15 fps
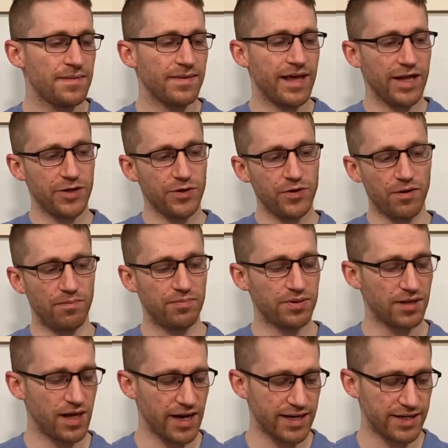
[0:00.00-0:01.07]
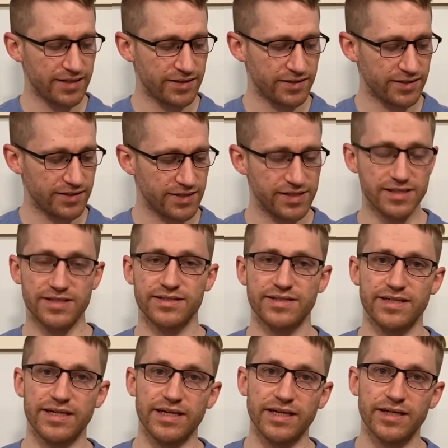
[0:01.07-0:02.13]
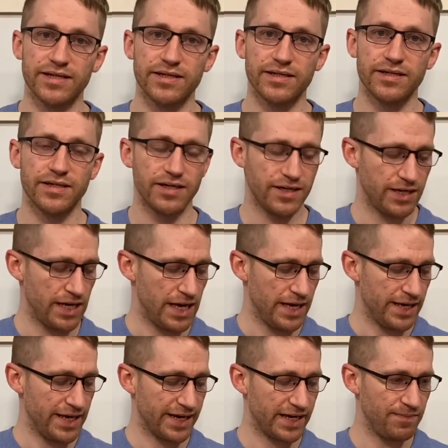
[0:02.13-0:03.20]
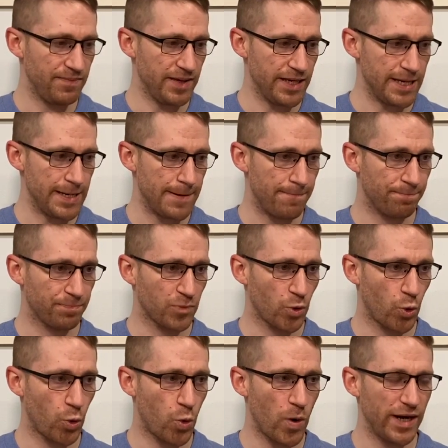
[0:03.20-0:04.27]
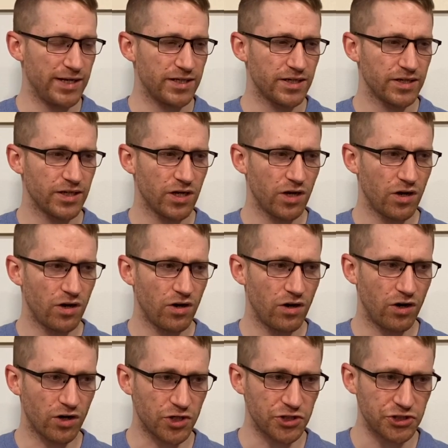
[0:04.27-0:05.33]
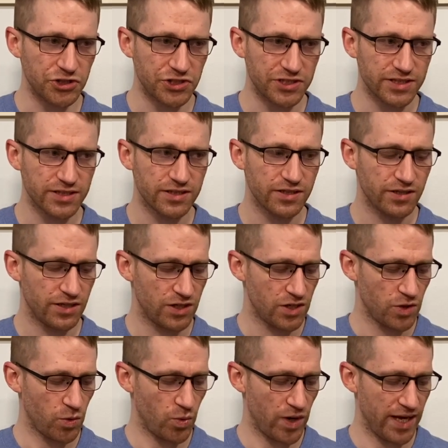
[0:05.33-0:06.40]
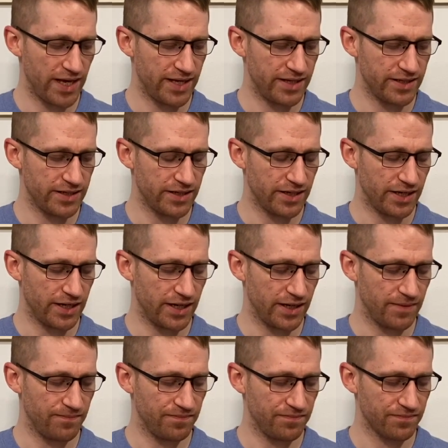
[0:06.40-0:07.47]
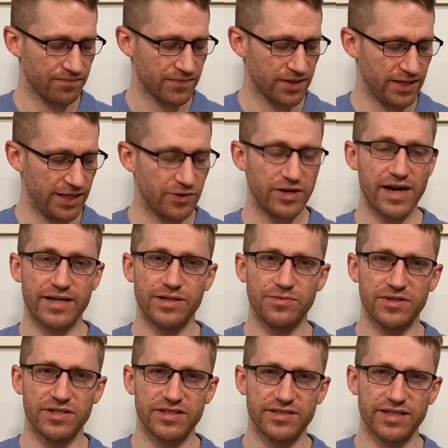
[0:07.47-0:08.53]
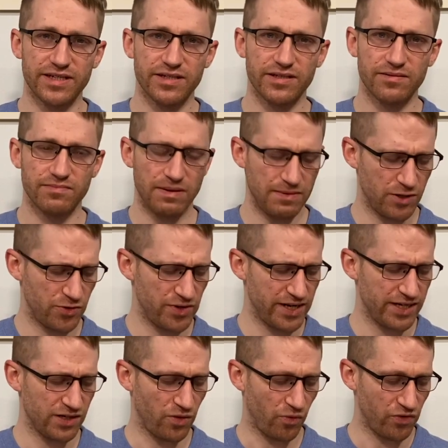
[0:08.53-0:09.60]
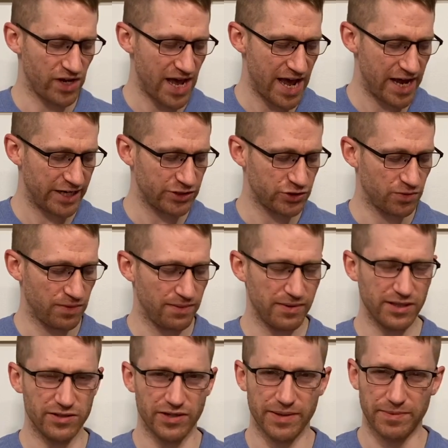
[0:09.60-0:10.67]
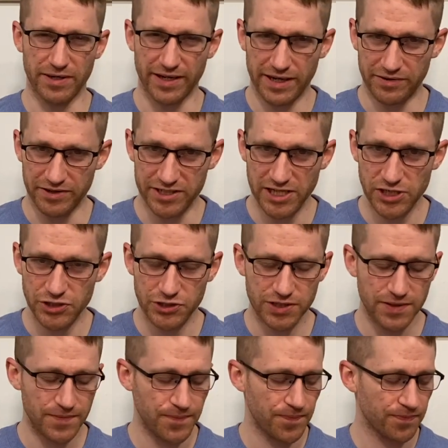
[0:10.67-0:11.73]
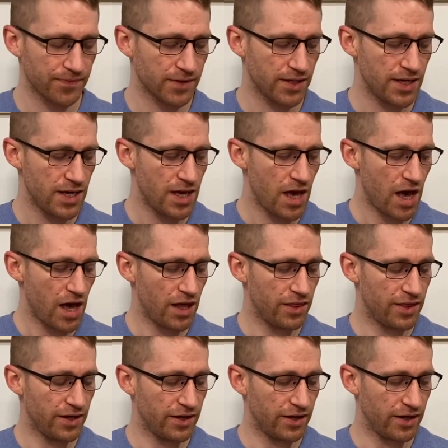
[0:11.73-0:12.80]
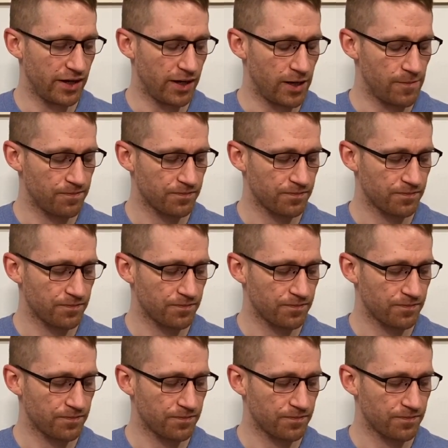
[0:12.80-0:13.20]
and you apply it to the skin, it can be quite harsh when interacting with the skin, maybe creating a rash or maybe a little bit of irritation. The